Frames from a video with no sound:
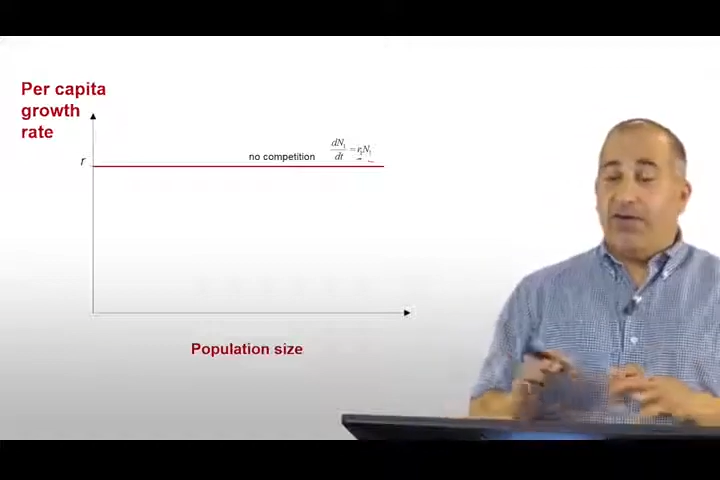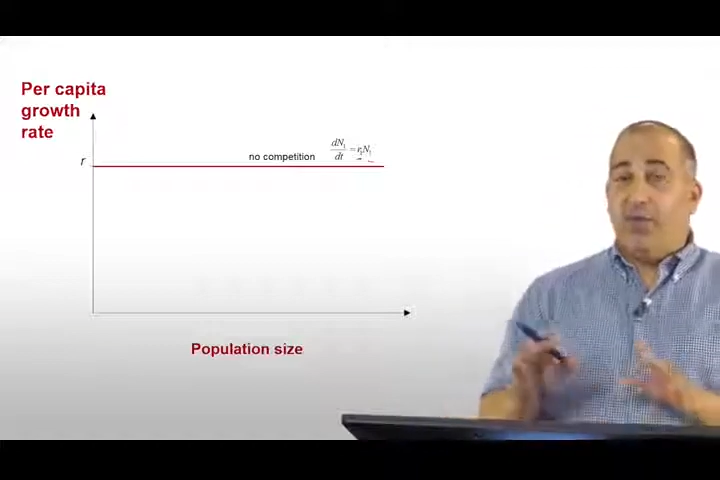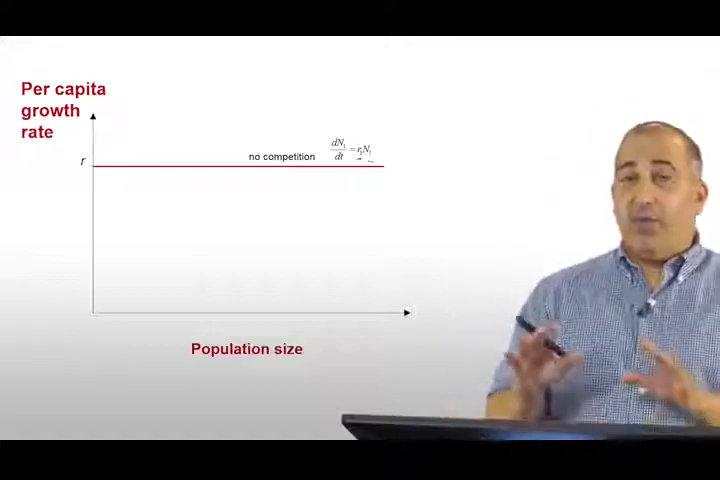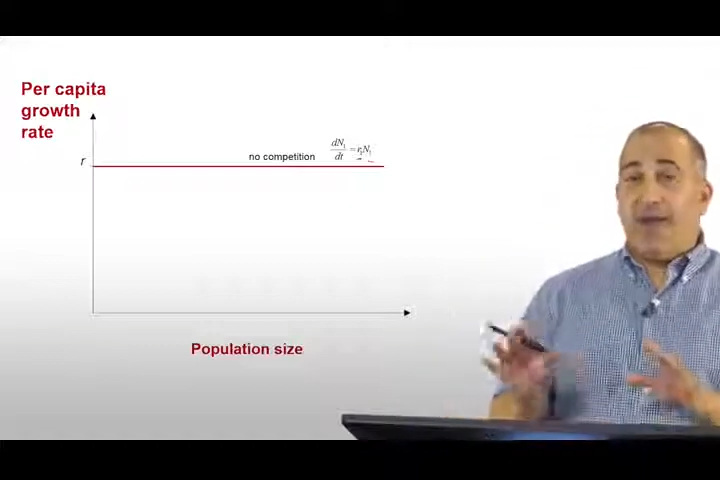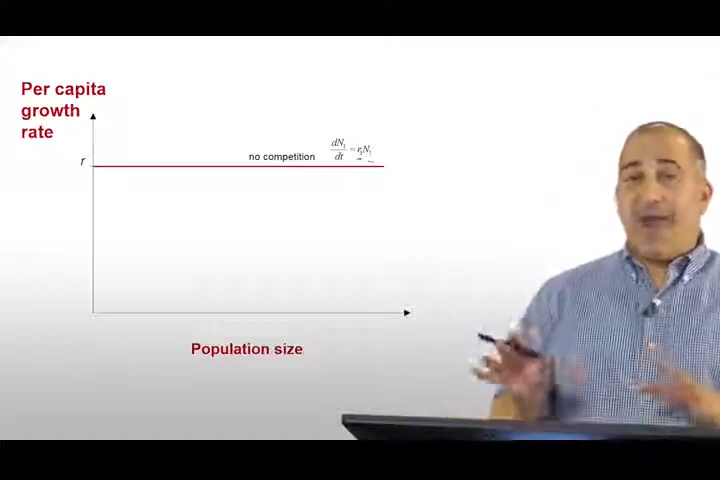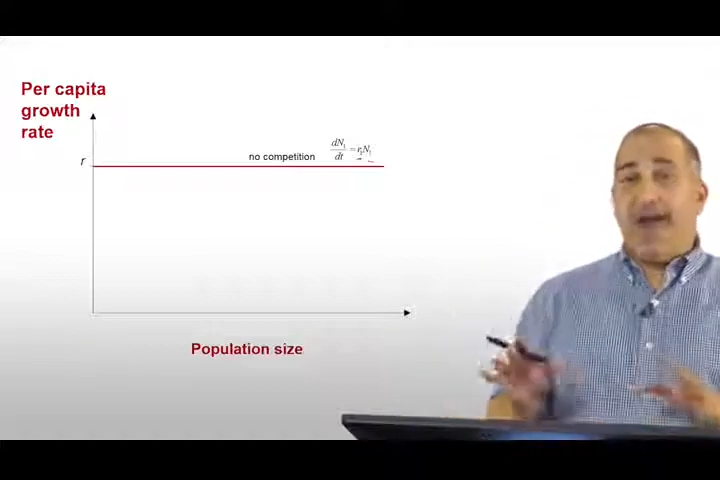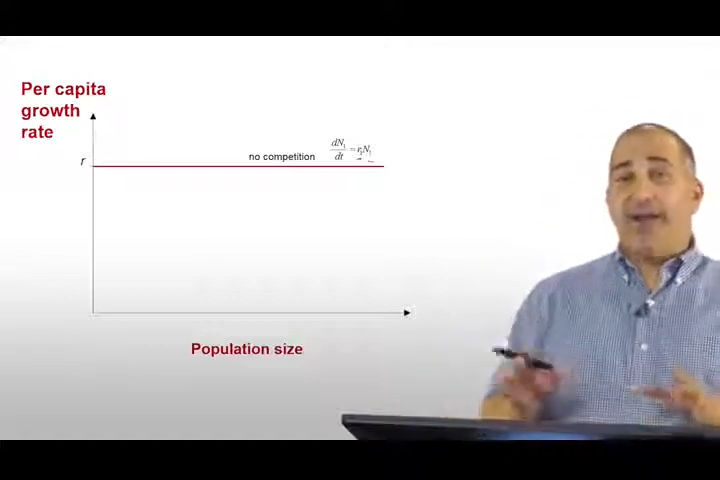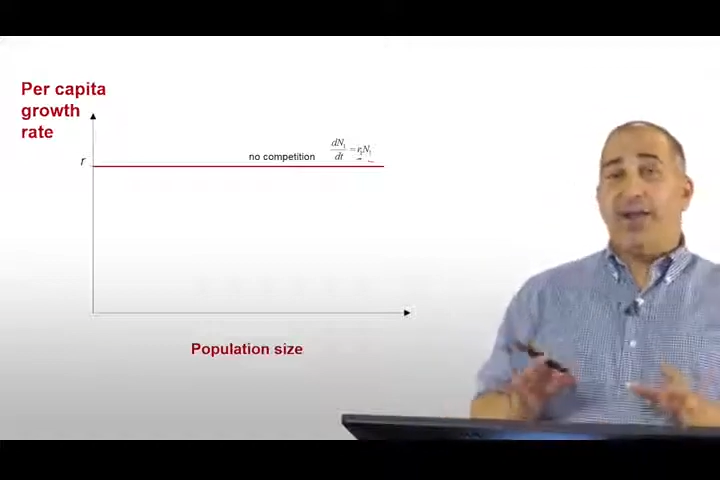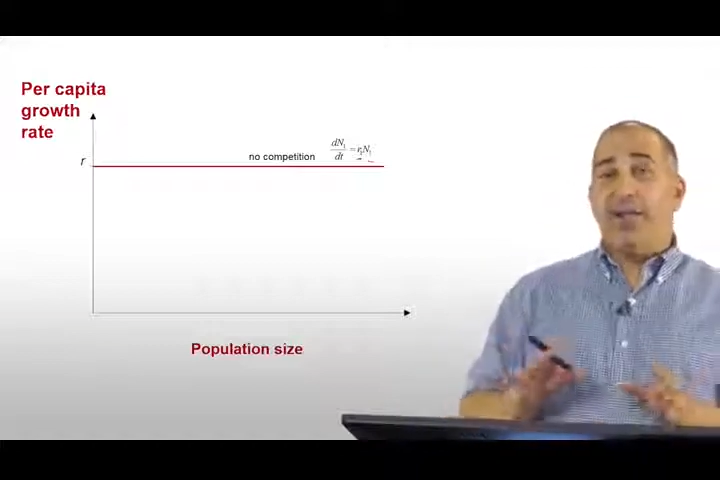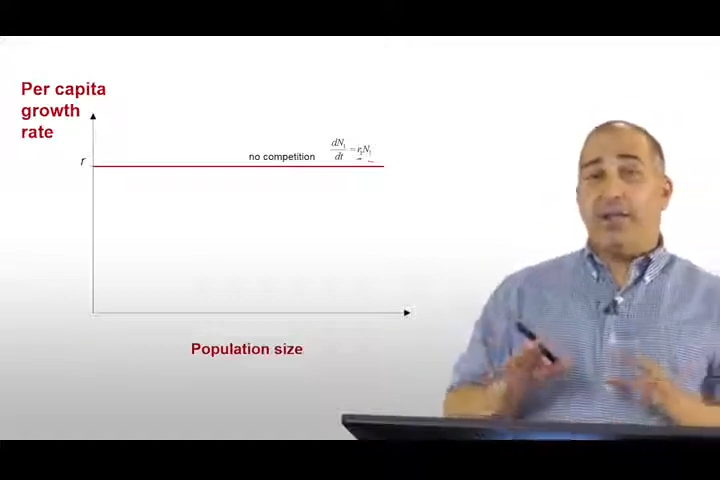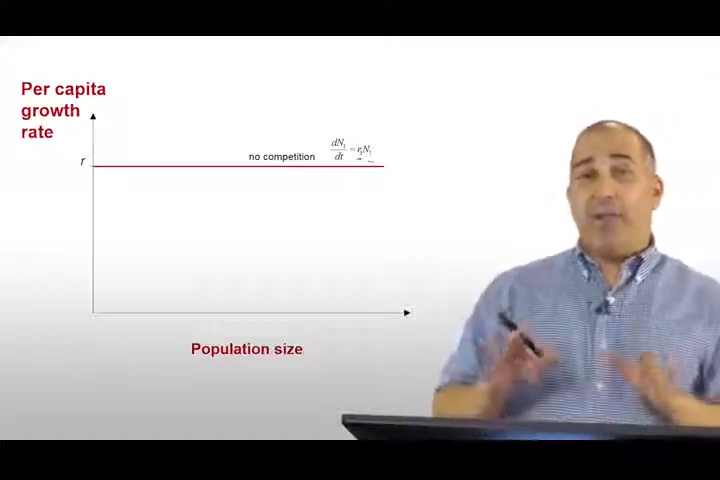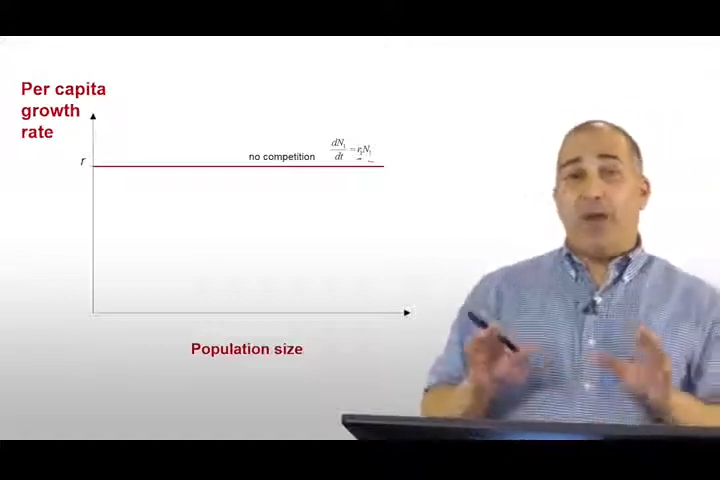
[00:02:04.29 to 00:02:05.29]
if we had
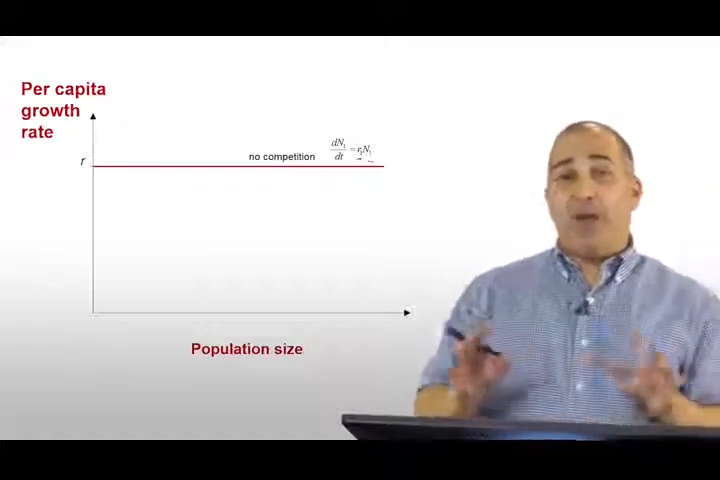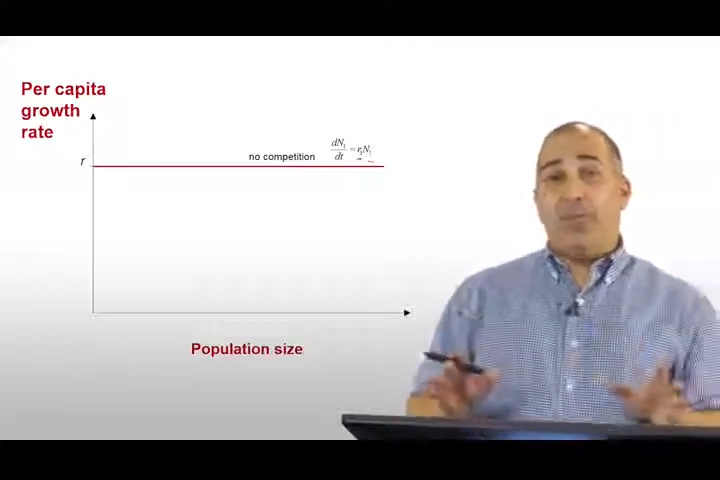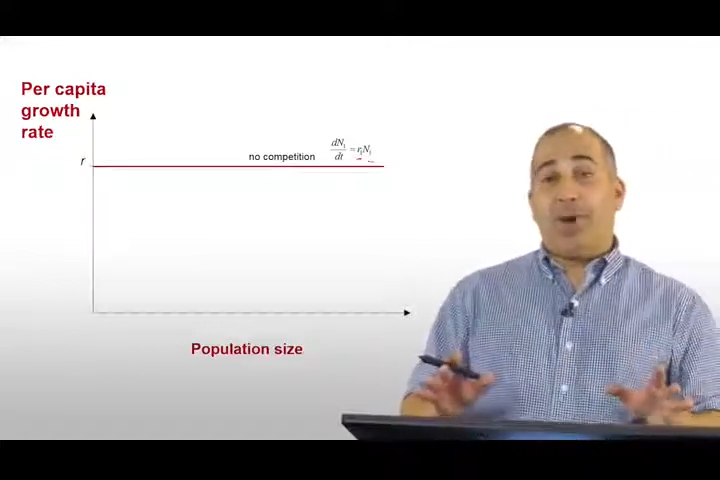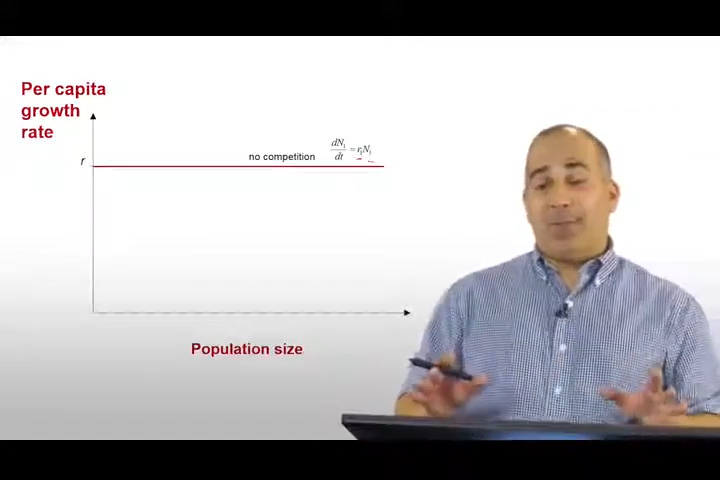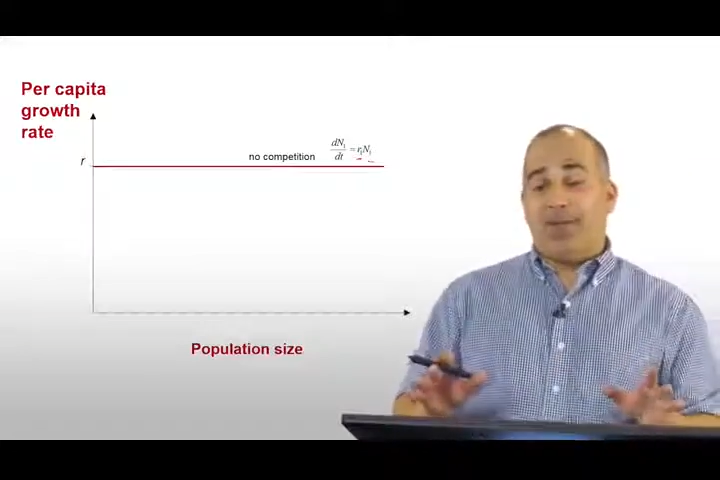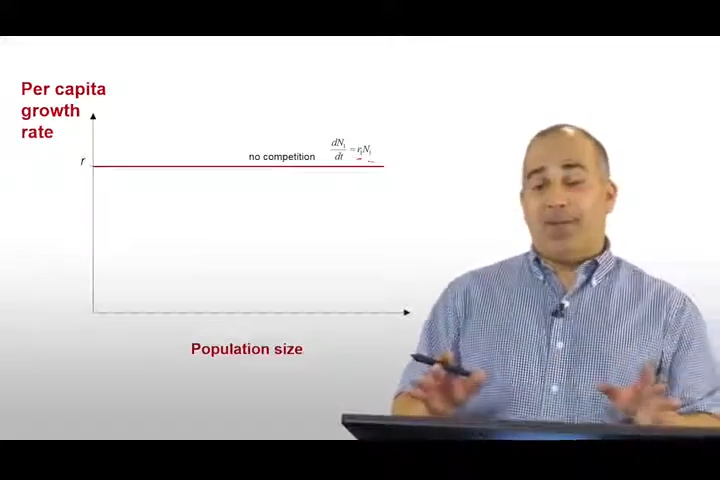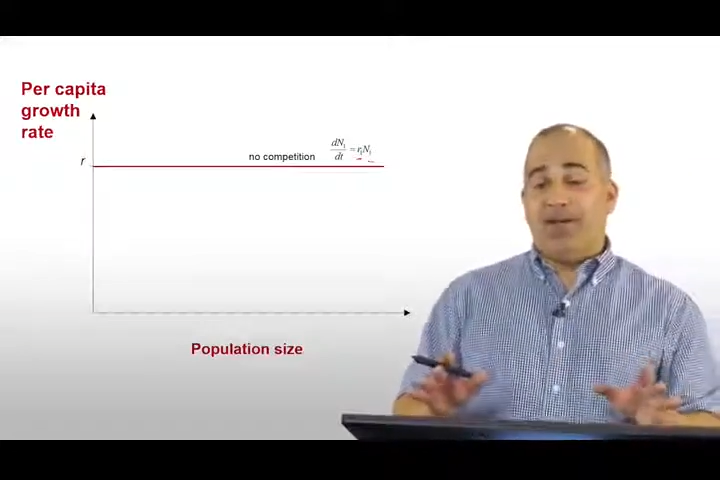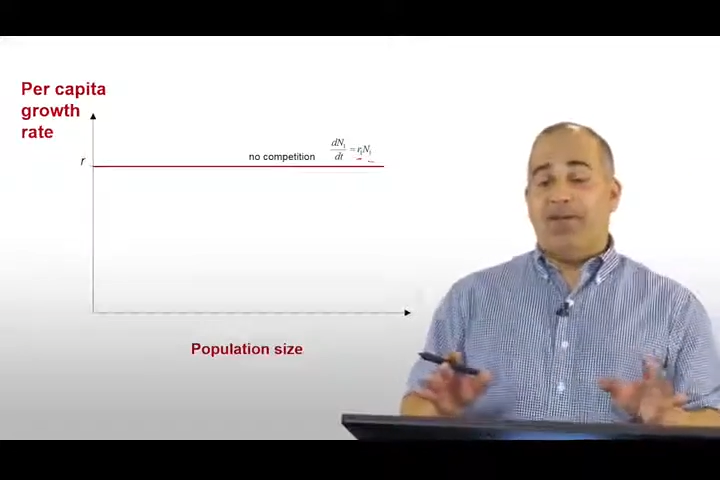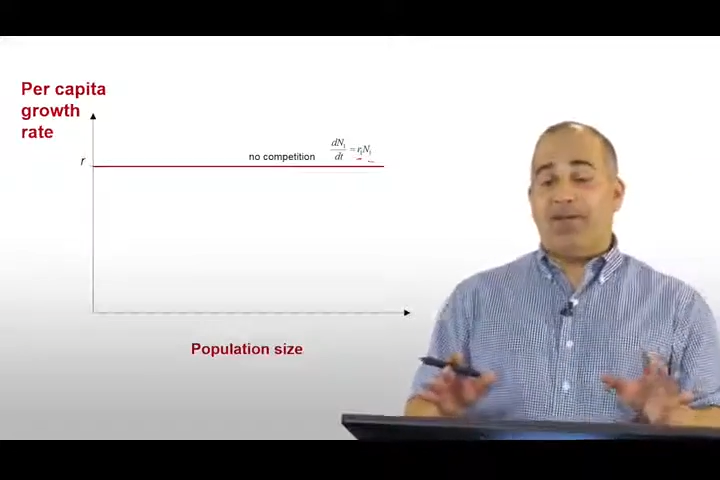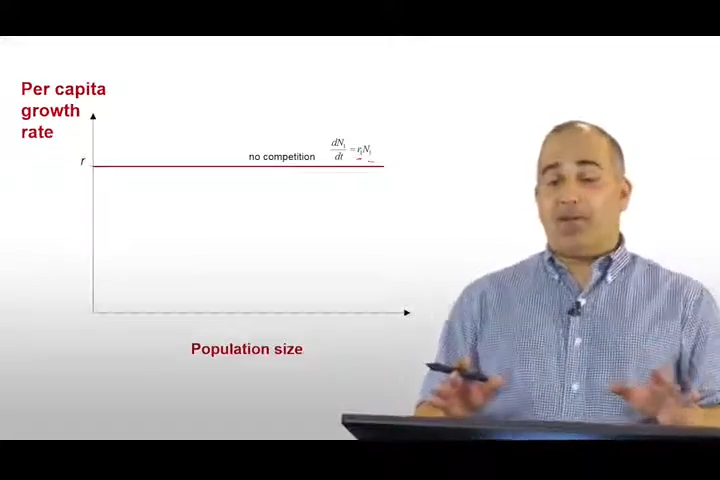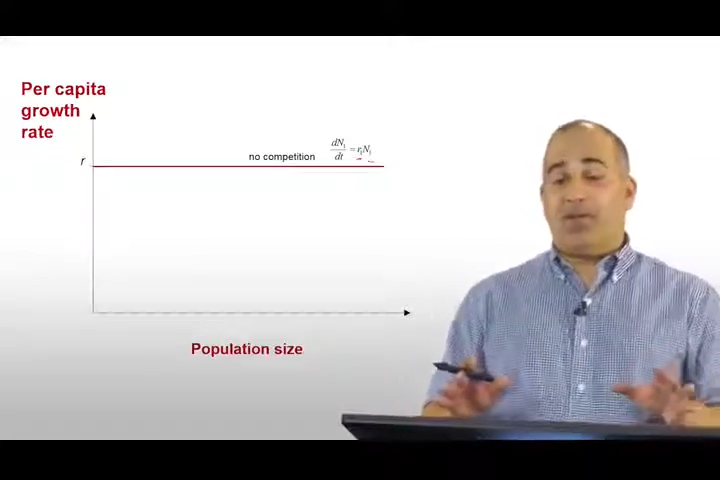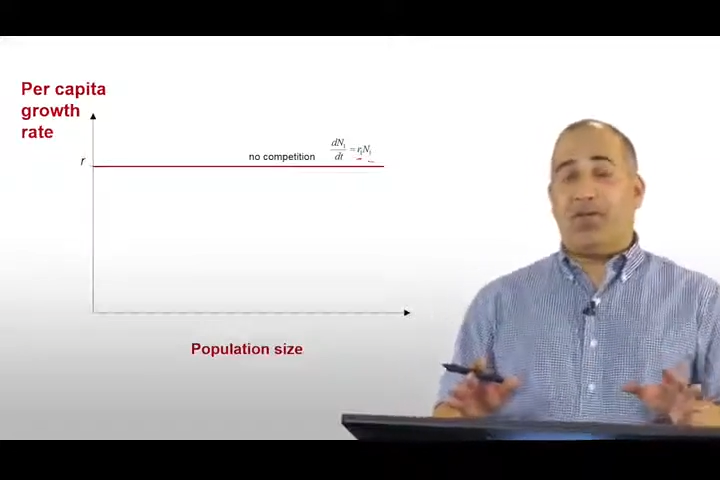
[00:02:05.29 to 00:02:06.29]
a model of
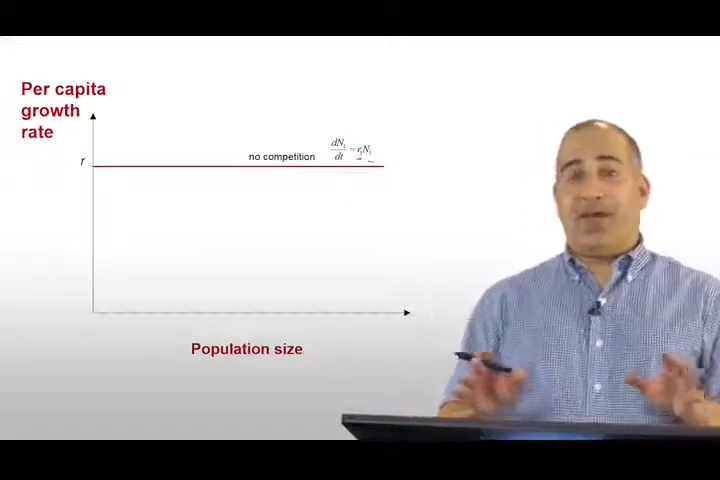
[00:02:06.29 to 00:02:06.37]
population growth